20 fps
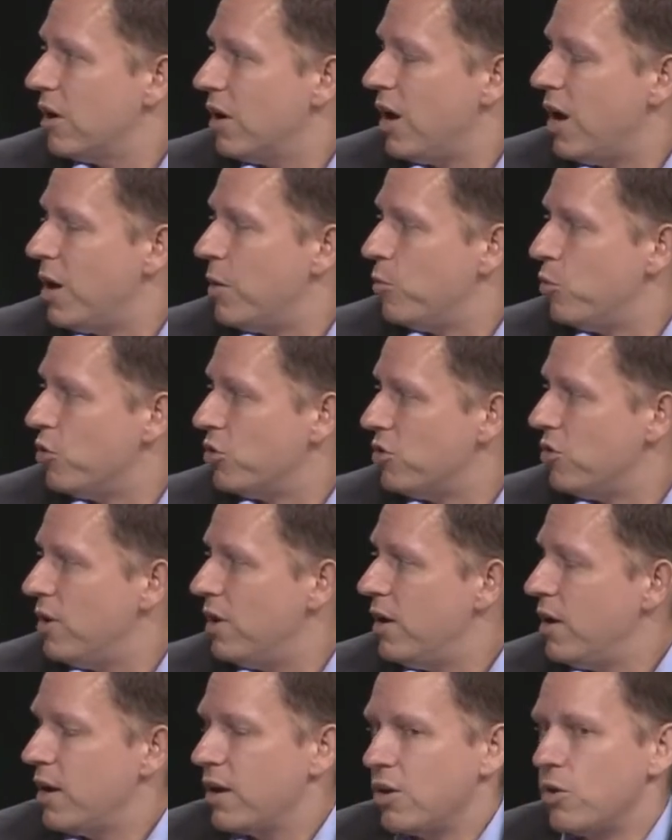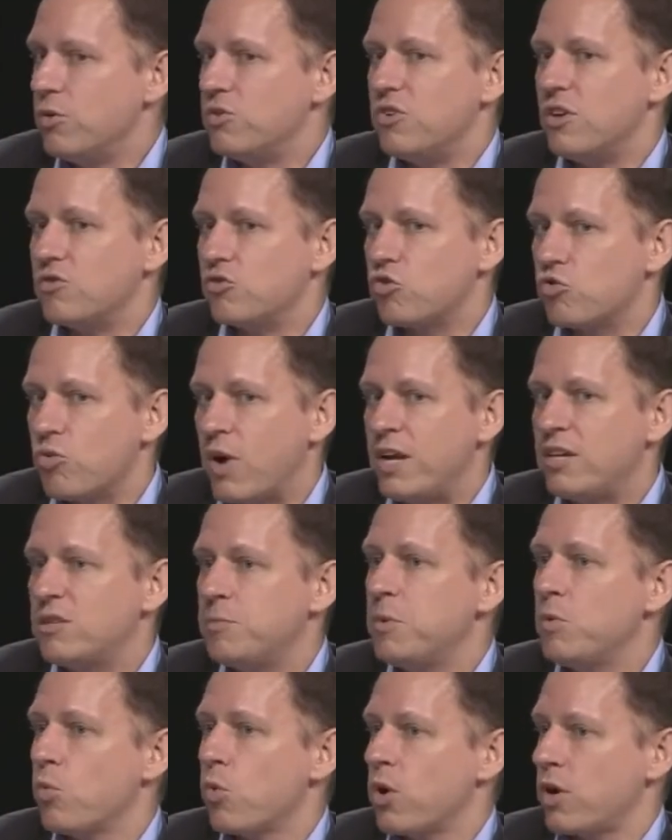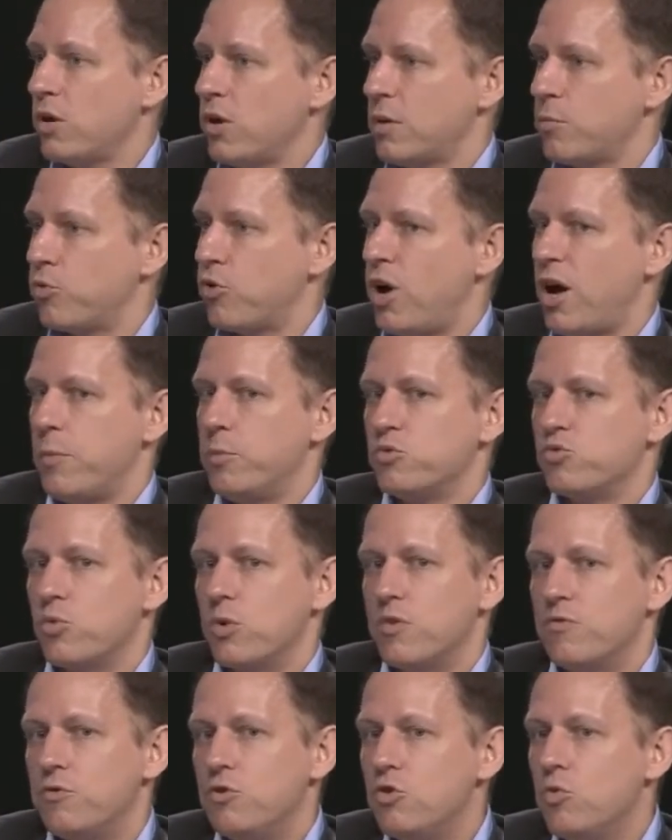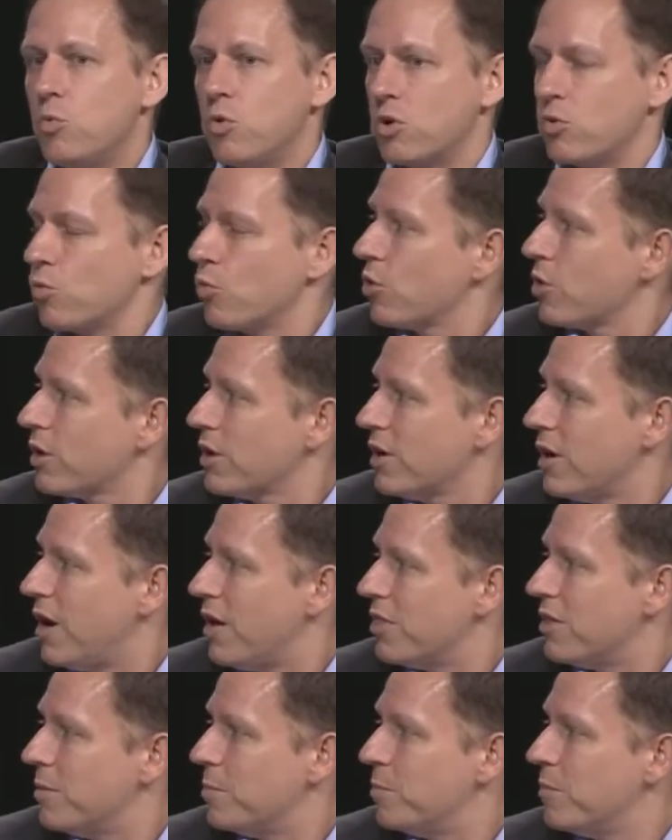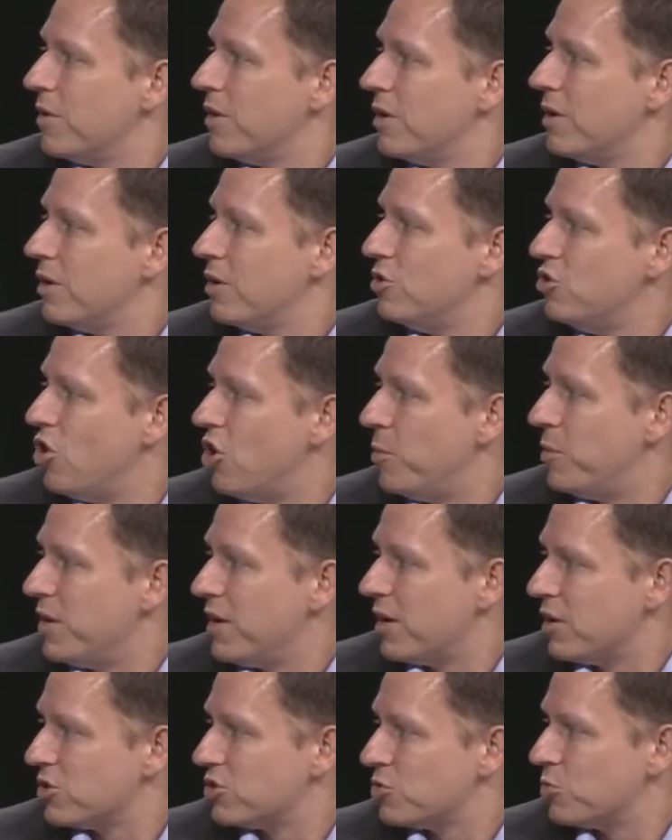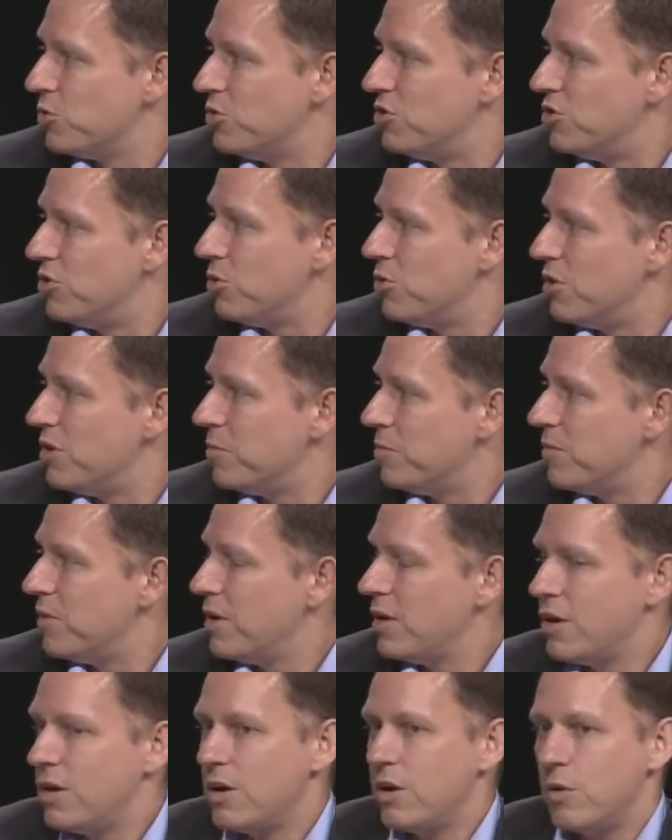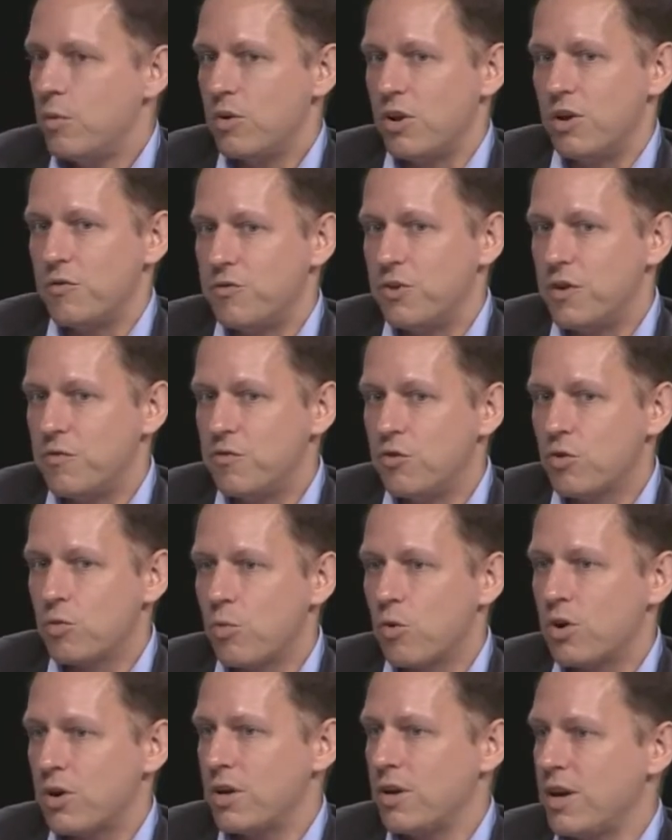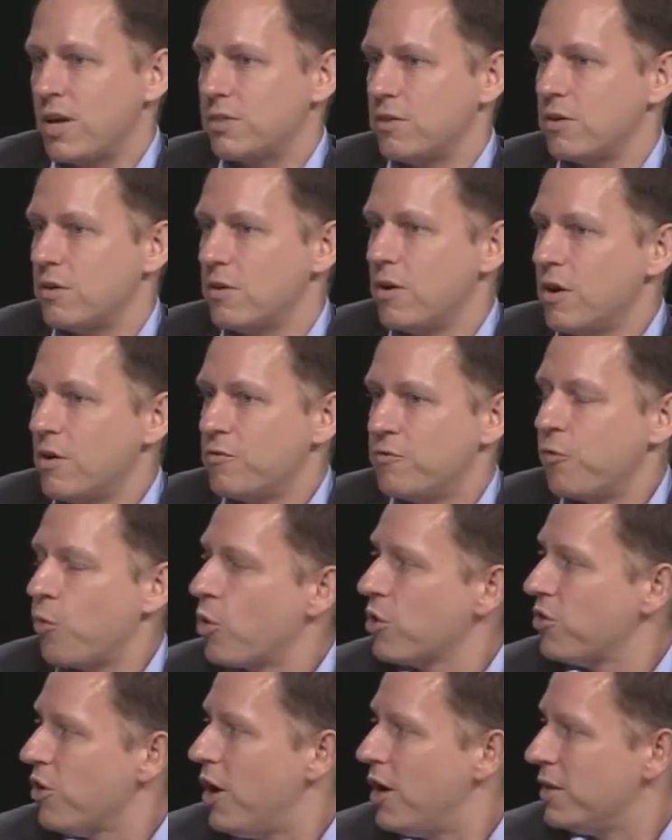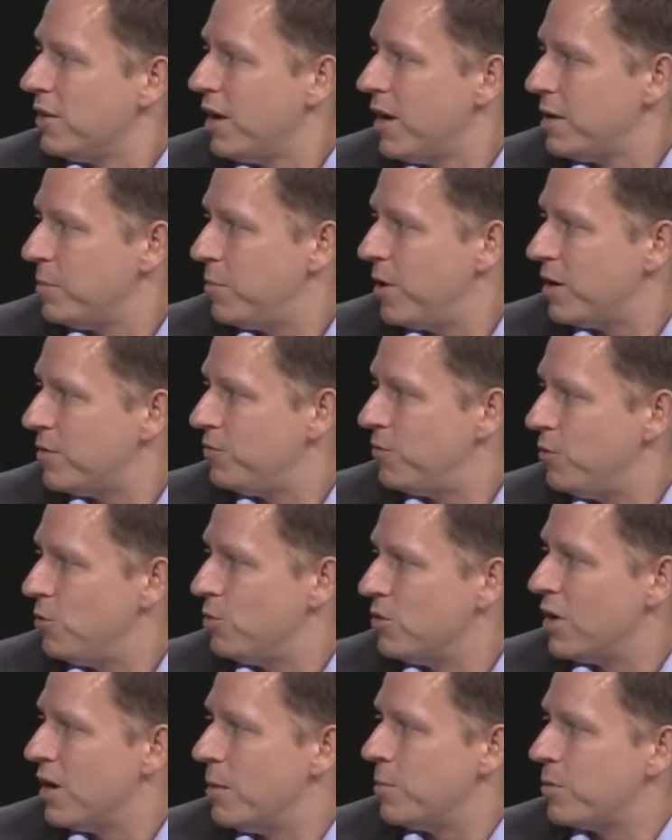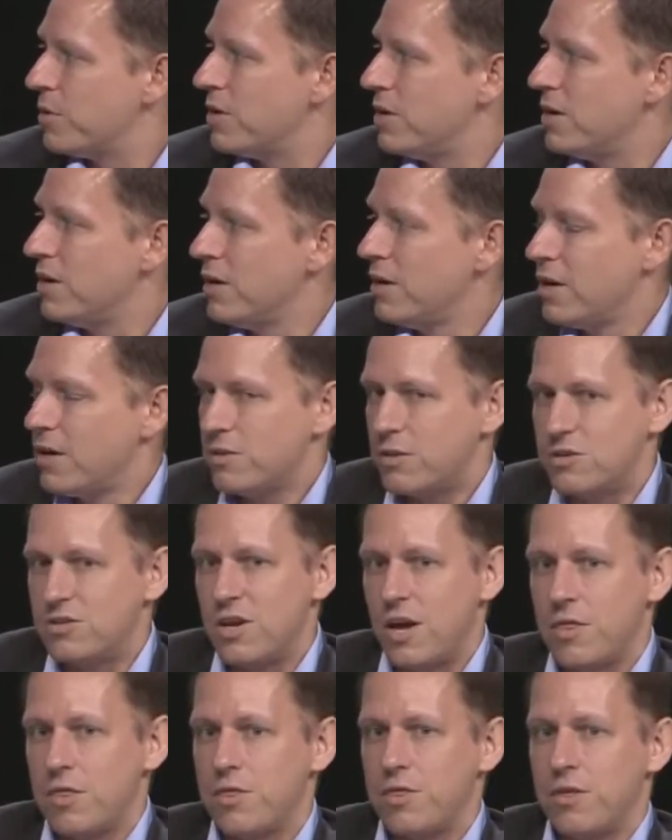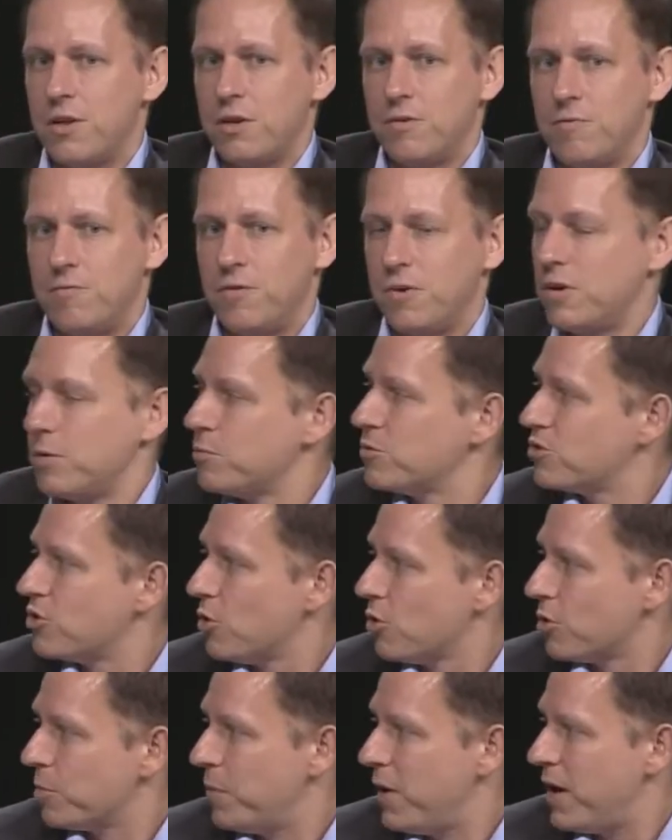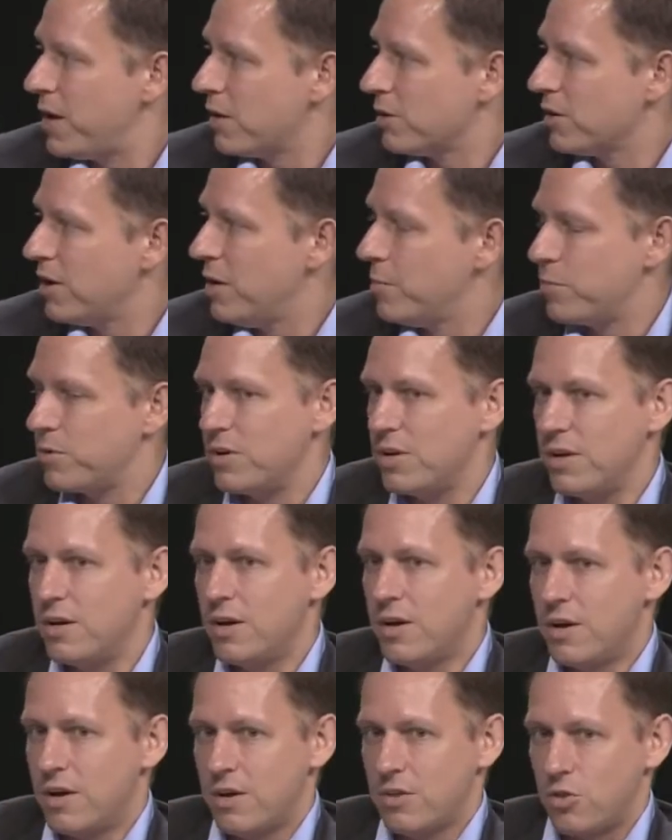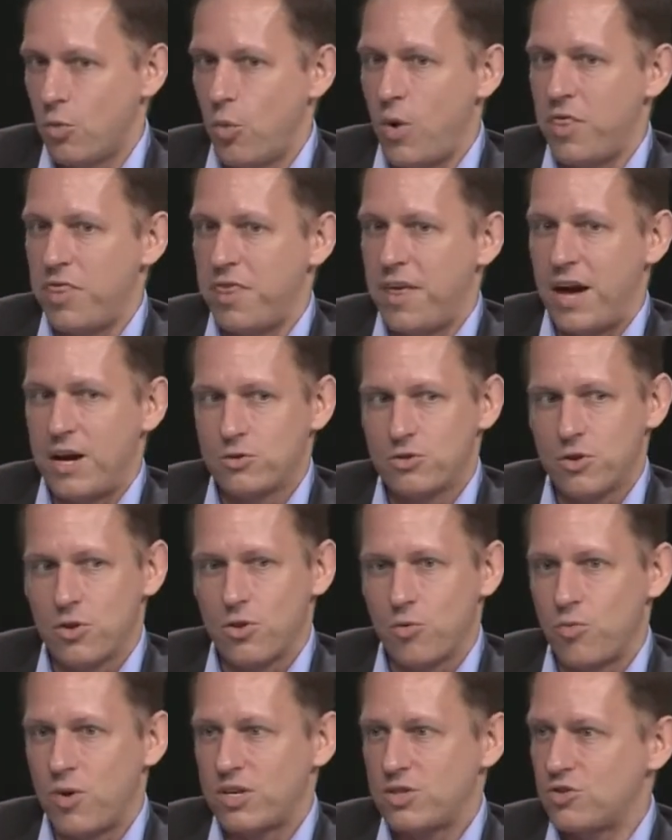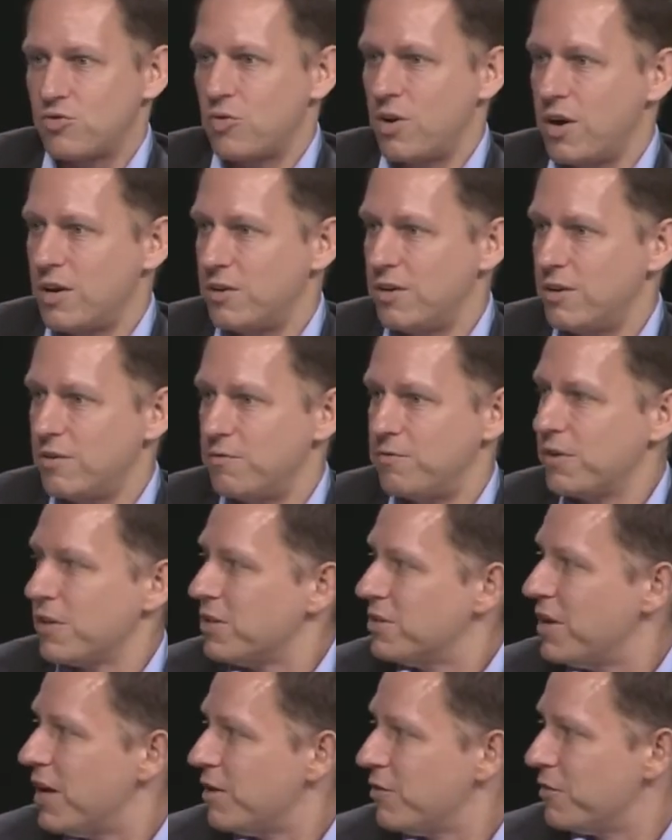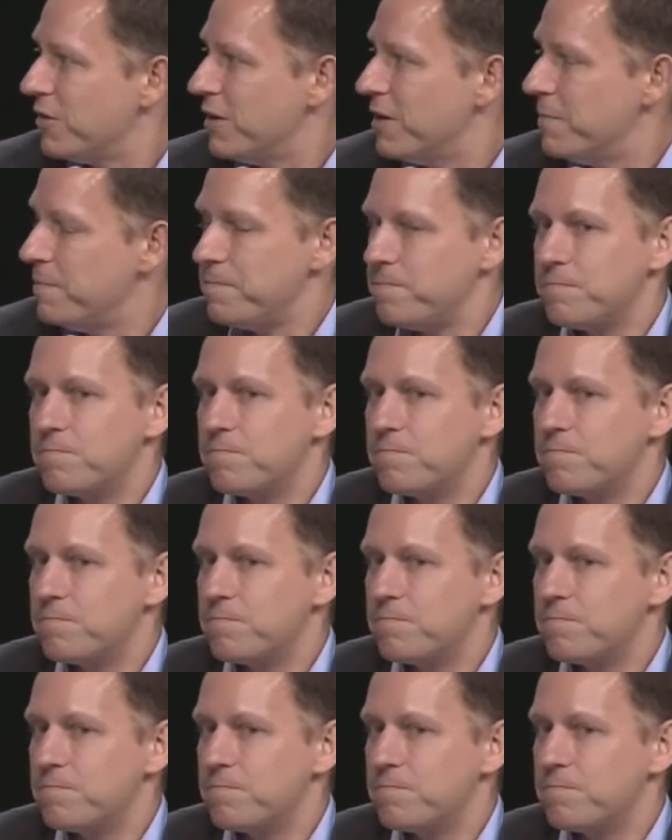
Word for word: uh, would you know it's, it's great to be working on problems where if you weren't working on them, nobody else would do them you know, if, if, you're working at the fourth online pet food company, the 10th thin film solar panel company, mm-hmm. the 1,000th restaurant in Philadelphia,